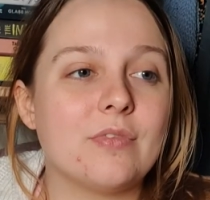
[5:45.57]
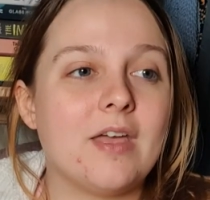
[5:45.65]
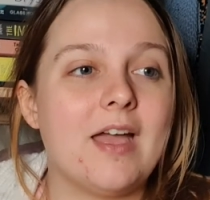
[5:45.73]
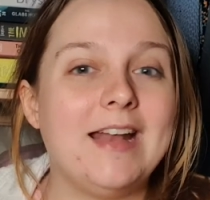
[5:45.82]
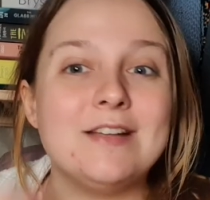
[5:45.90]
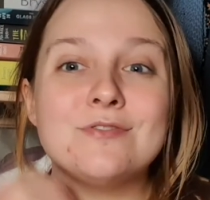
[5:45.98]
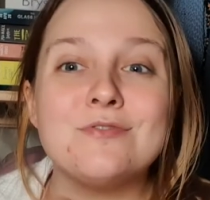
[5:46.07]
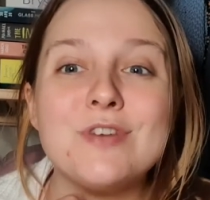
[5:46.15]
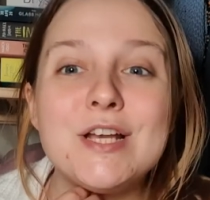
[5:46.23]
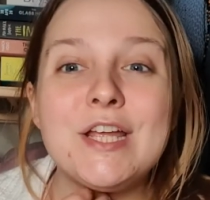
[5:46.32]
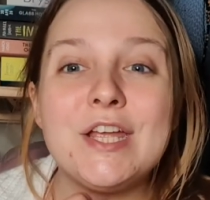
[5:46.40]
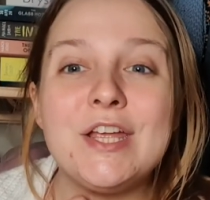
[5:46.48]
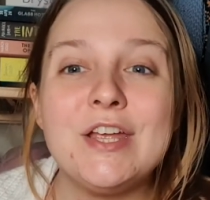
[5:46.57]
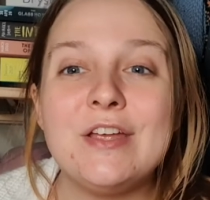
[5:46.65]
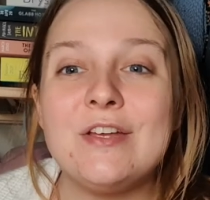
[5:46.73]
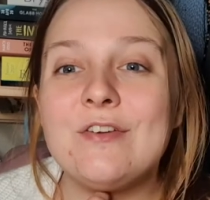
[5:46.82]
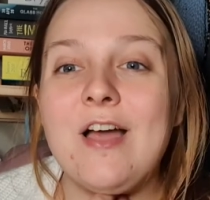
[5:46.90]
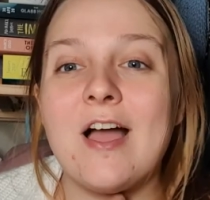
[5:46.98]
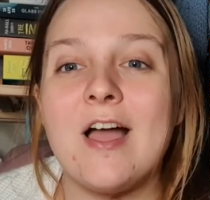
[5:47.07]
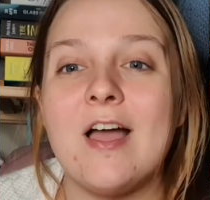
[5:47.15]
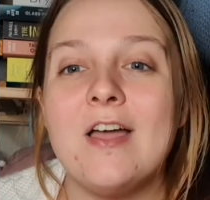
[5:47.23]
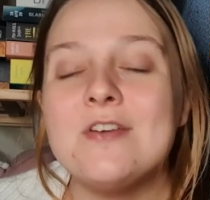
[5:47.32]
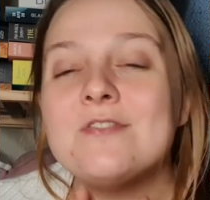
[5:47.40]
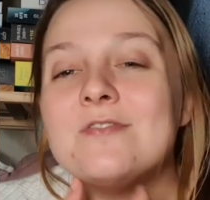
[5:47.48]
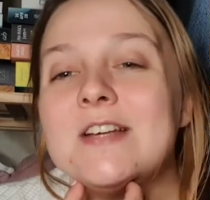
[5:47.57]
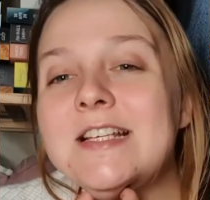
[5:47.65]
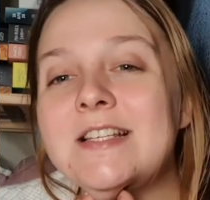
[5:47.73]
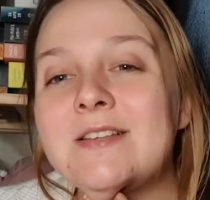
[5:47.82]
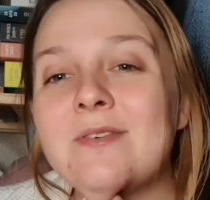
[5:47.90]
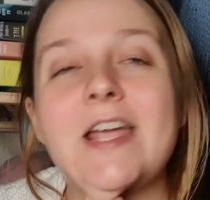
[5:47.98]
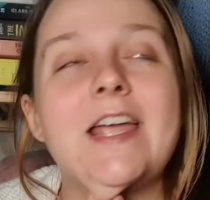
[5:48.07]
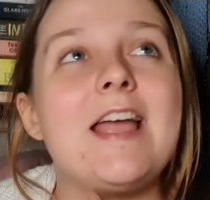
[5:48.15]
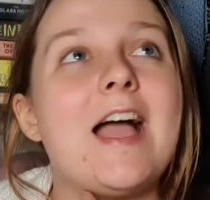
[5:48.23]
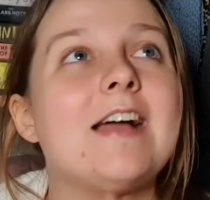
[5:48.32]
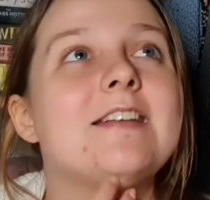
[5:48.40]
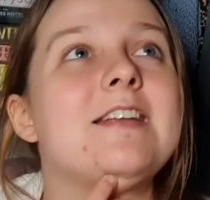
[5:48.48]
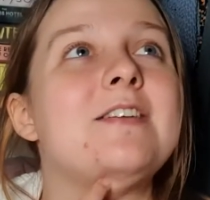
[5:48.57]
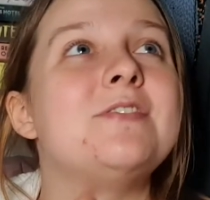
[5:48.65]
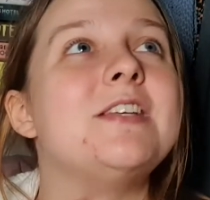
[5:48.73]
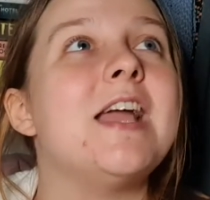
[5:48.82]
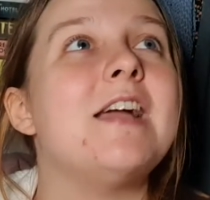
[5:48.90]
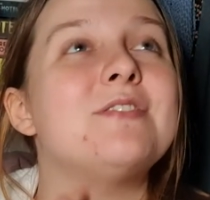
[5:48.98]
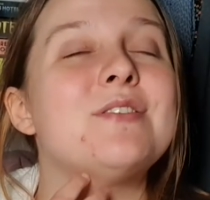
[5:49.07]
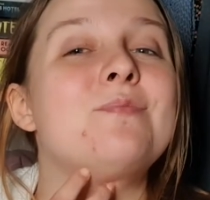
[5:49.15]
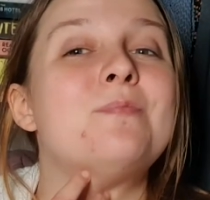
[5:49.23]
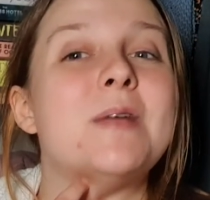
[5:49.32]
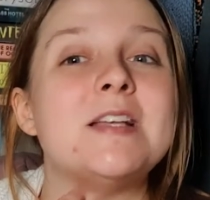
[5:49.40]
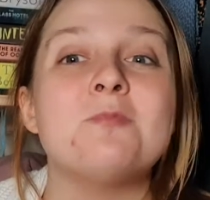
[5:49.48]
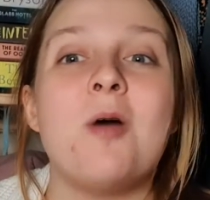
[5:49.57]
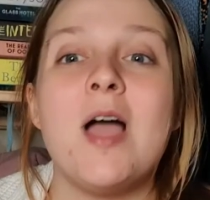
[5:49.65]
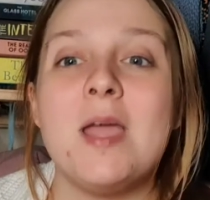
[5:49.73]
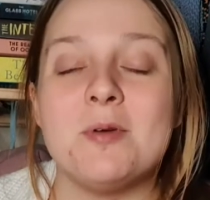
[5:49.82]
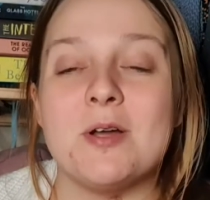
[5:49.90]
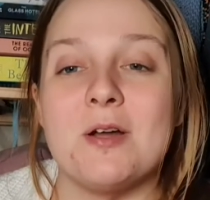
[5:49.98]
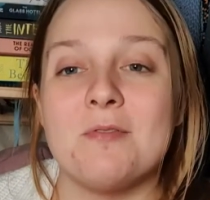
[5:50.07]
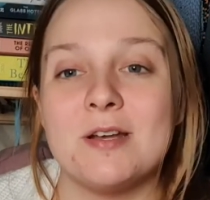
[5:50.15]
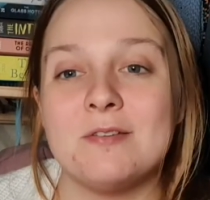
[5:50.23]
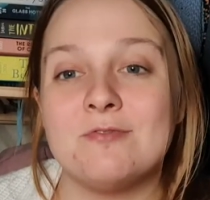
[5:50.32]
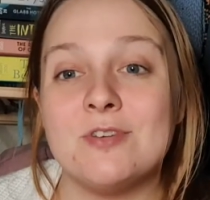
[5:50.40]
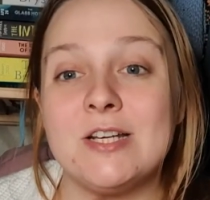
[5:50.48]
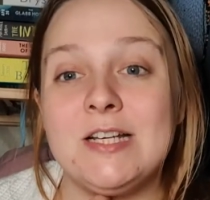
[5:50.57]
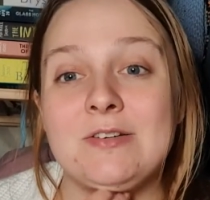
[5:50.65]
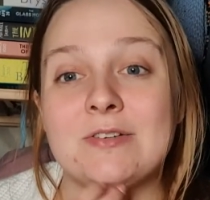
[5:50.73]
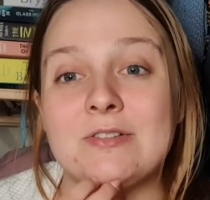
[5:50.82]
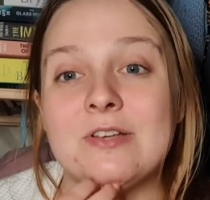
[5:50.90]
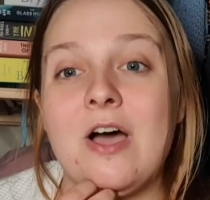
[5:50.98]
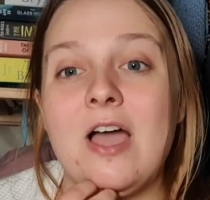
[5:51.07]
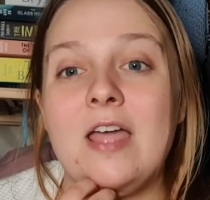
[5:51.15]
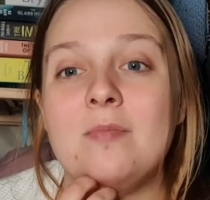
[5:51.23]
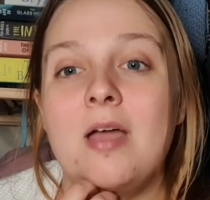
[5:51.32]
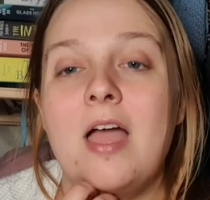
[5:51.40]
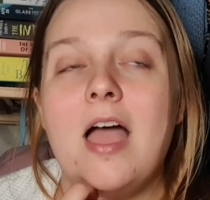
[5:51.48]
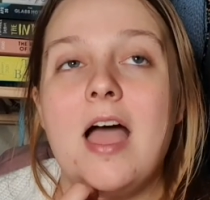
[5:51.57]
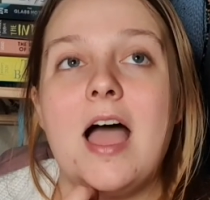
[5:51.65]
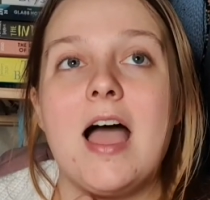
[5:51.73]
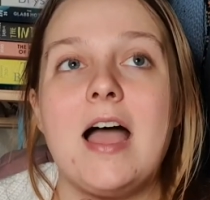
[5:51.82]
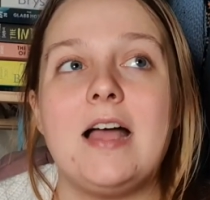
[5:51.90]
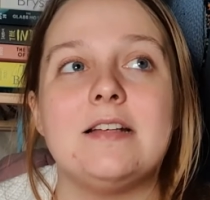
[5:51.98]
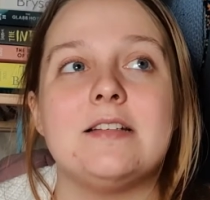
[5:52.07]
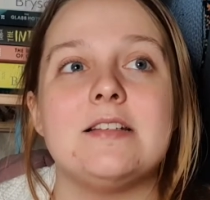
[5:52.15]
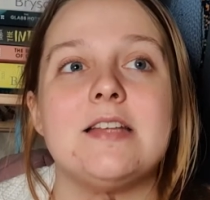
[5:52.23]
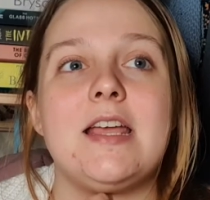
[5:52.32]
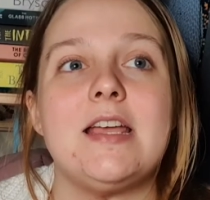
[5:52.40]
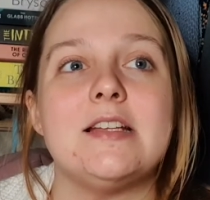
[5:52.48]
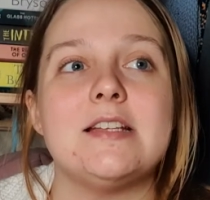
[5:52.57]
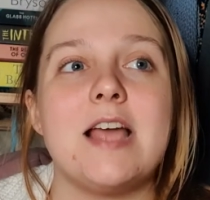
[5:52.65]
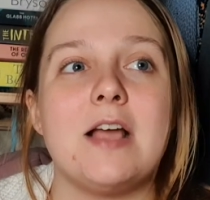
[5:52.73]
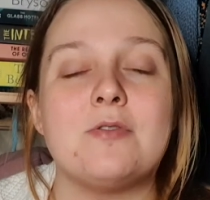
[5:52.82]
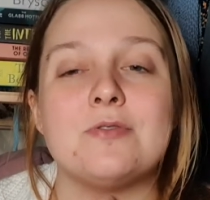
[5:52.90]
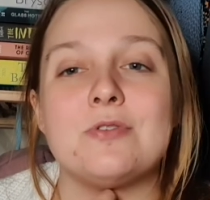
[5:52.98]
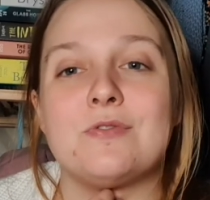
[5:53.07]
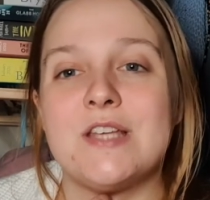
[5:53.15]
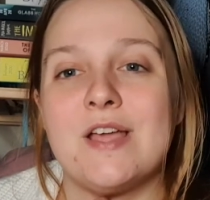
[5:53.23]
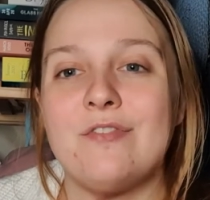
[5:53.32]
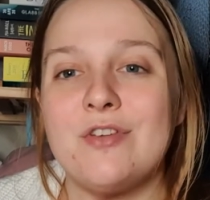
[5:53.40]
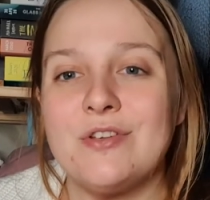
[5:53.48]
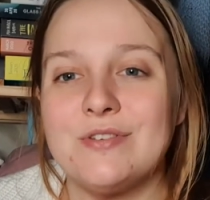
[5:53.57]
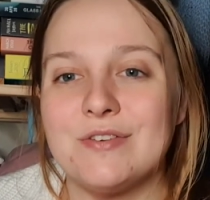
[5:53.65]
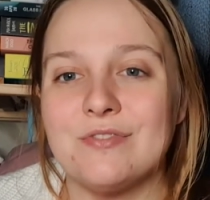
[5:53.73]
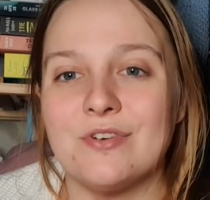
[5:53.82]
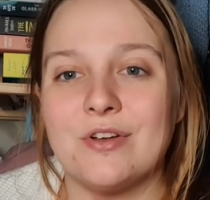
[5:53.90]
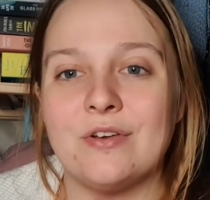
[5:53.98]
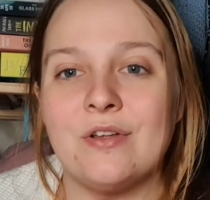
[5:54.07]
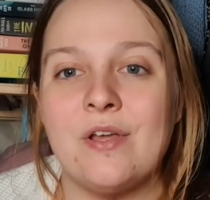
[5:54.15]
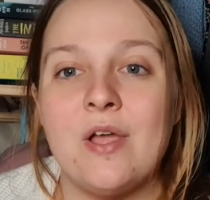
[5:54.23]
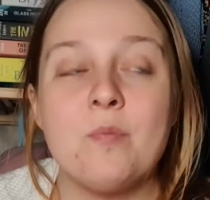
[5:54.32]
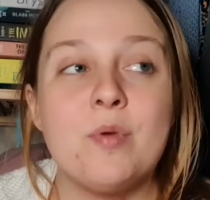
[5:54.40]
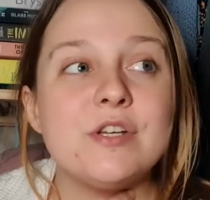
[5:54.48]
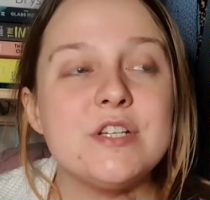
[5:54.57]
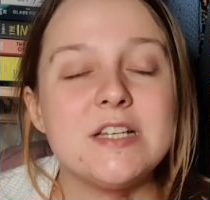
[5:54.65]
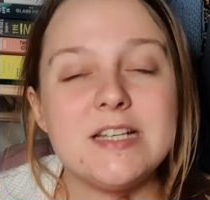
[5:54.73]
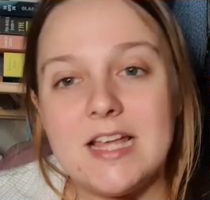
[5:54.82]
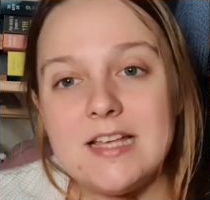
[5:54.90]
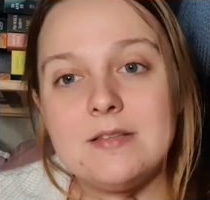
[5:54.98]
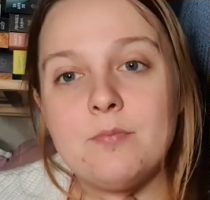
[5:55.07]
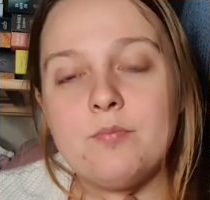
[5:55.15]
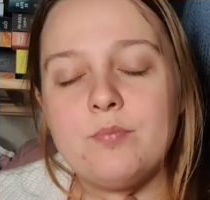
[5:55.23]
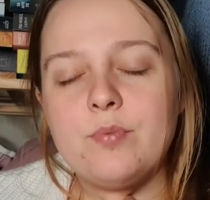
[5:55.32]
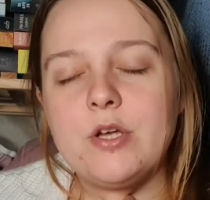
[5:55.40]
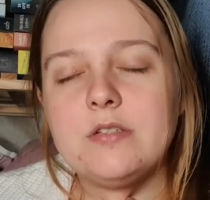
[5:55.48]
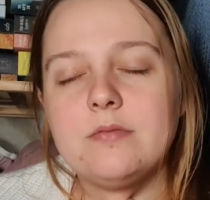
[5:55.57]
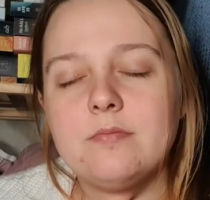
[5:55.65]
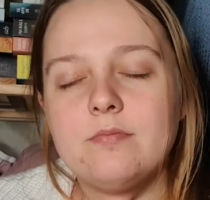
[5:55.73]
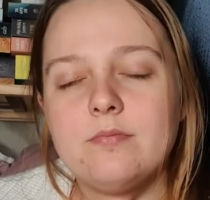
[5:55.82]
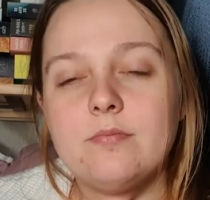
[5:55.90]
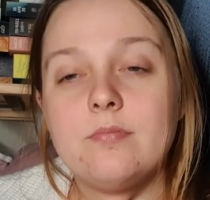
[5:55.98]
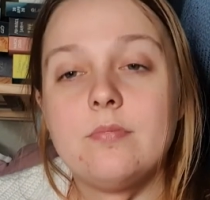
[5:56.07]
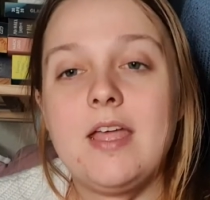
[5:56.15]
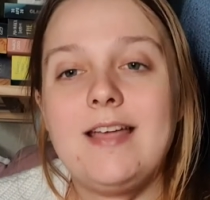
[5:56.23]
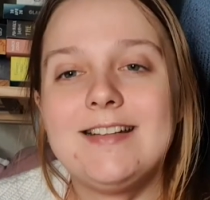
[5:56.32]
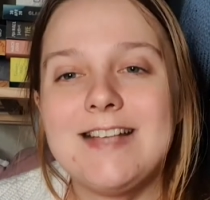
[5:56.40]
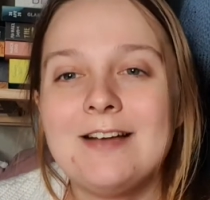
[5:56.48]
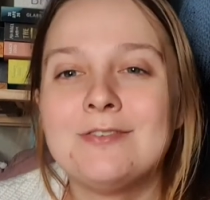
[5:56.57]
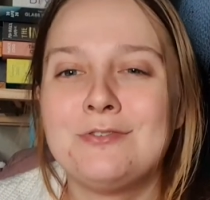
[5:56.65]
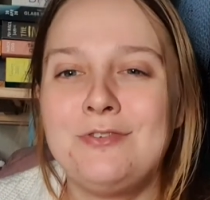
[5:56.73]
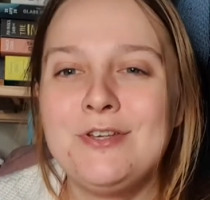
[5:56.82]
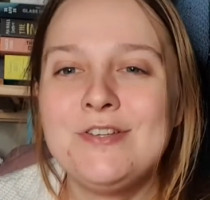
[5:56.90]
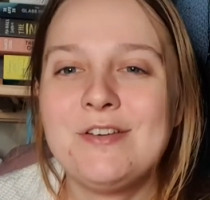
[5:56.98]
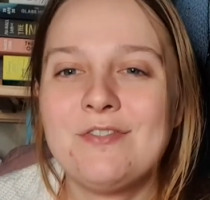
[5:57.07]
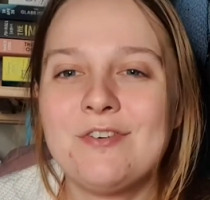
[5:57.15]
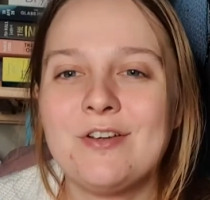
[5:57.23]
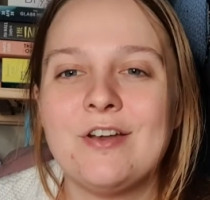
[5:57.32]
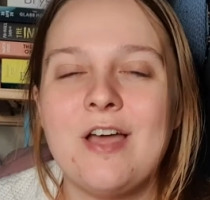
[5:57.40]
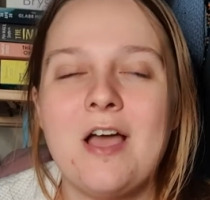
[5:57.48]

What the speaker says: it's really cute, really sweet, and it's the best YA book I've read in a really long time, and it tackles obviously a few different prejudice. It tackles a few different